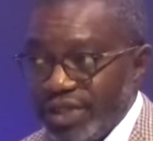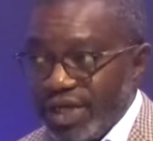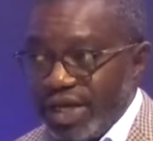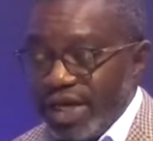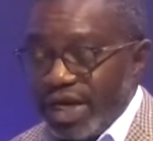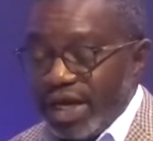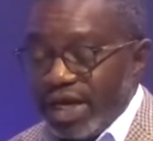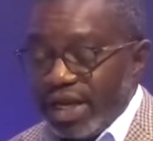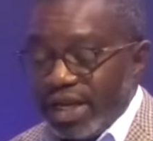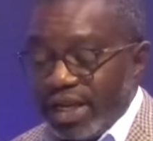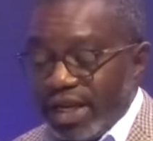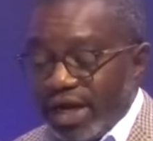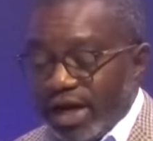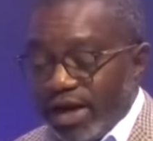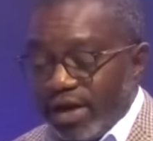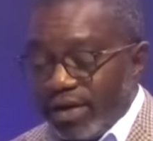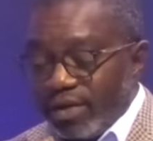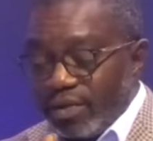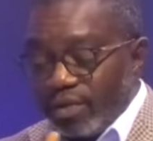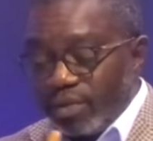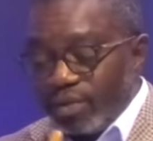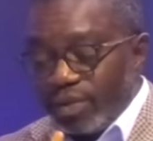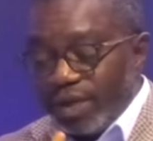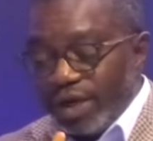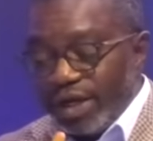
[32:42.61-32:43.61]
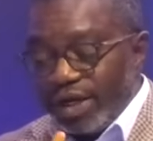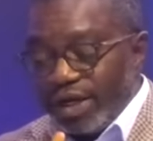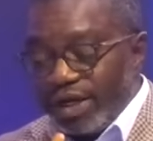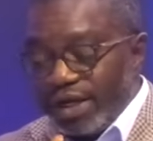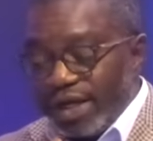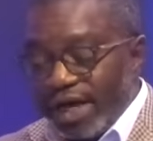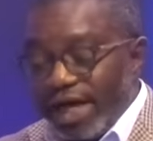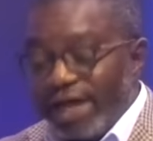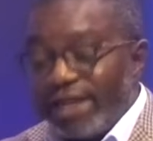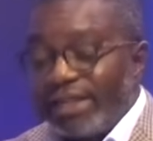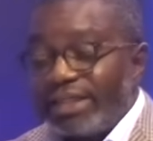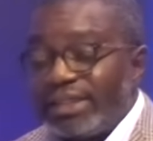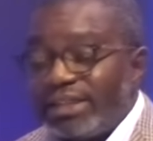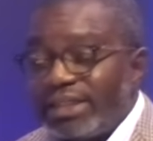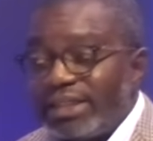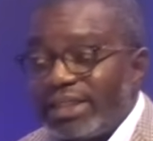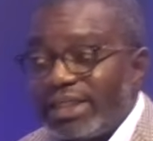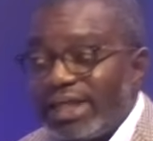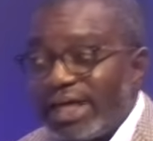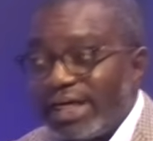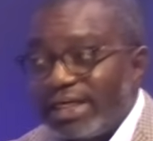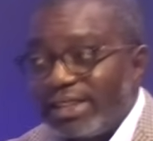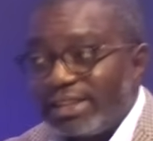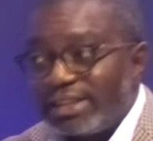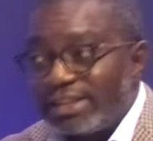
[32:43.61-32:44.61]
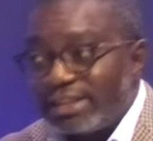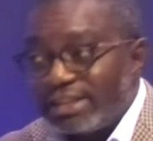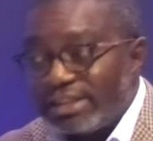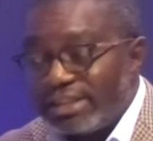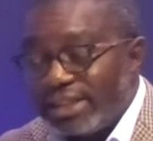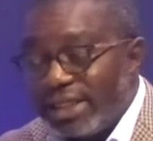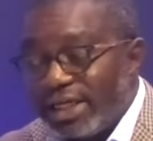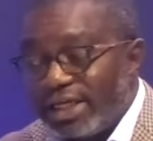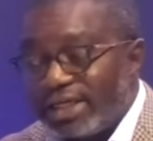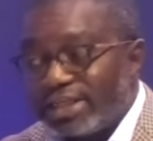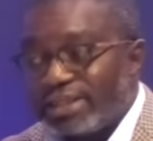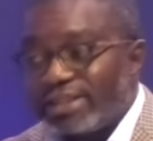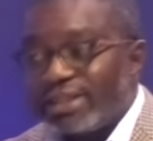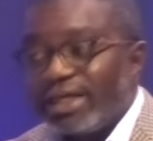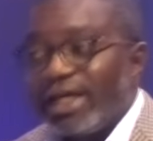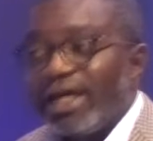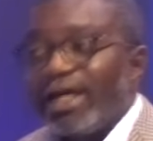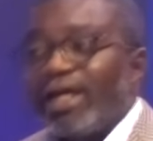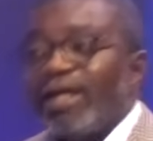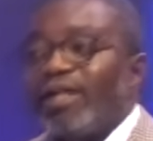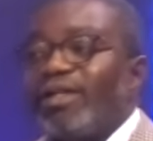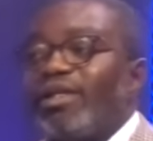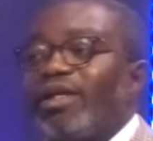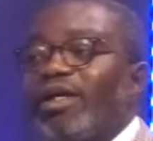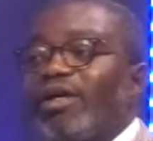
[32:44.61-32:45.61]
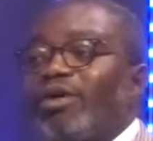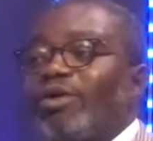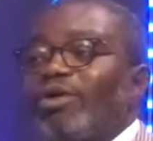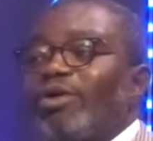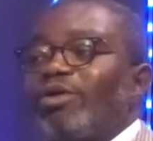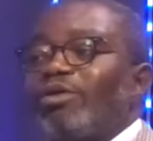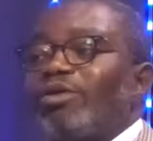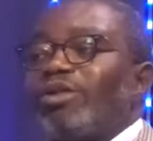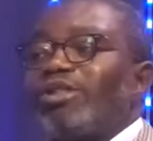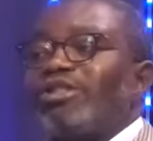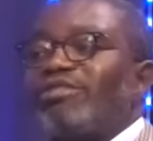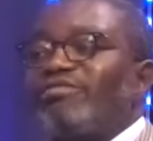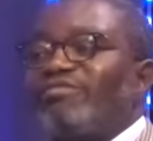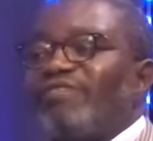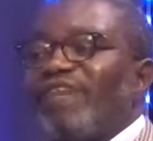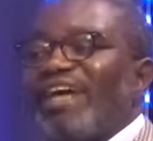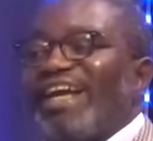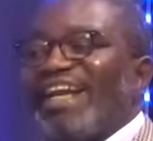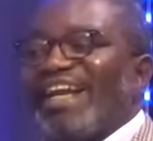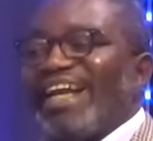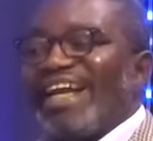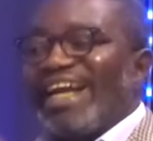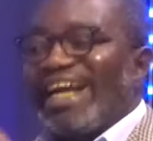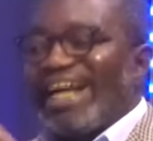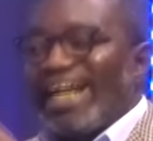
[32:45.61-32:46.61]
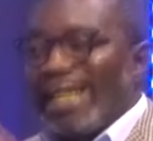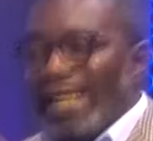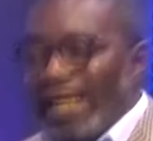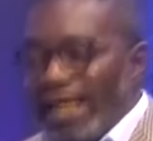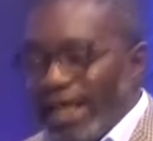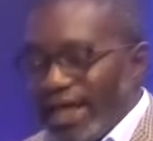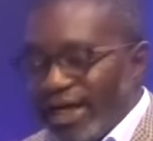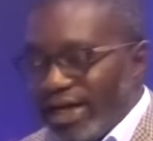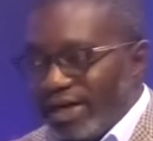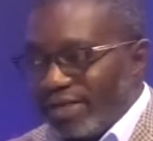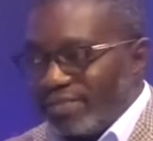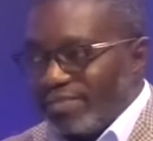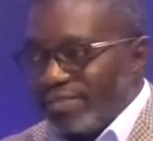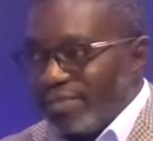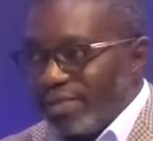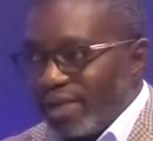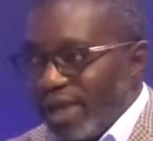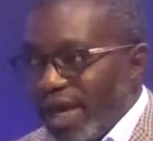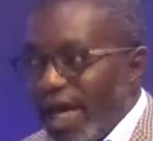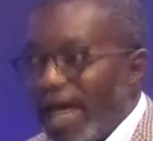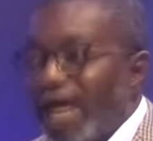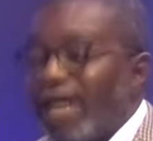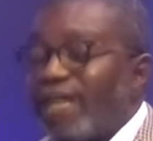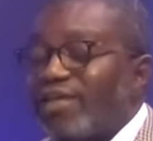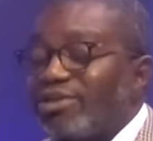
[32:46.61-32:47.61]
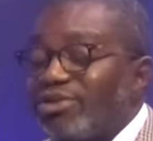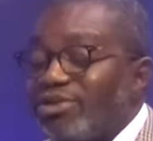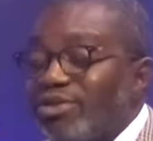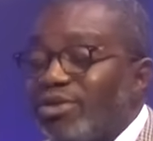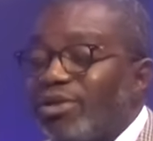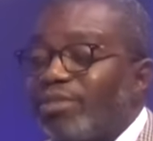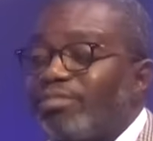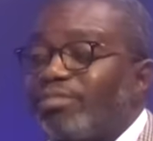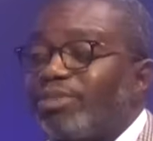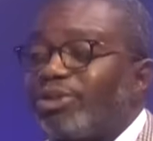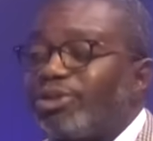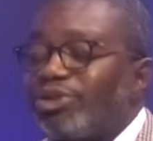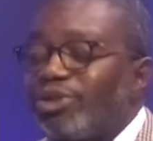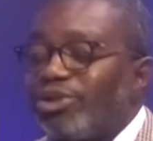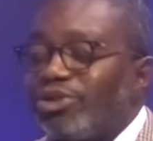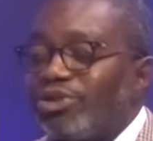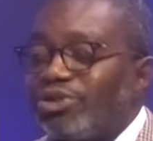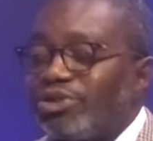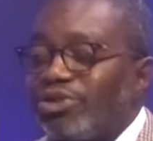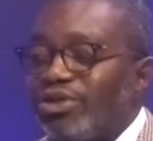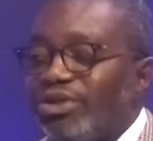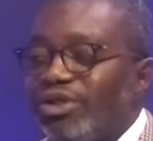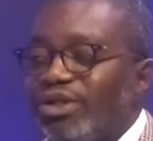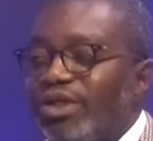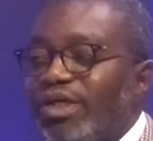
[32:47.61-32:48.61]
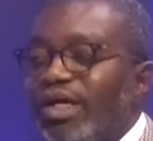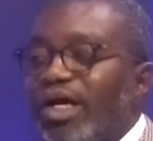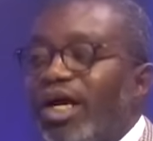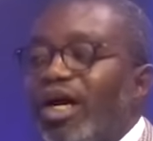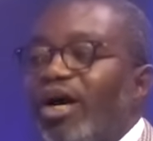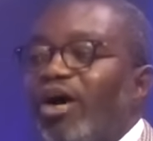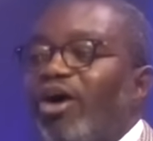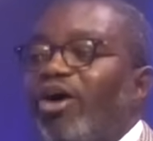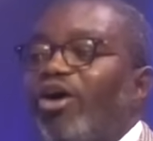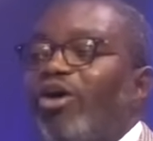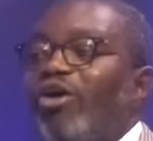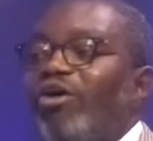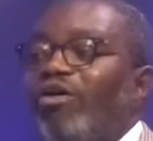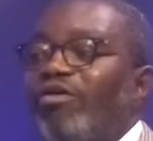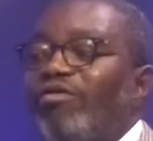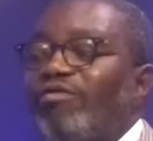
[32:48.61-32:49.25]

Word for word: Now, in 1996, the law was very clear as to the position of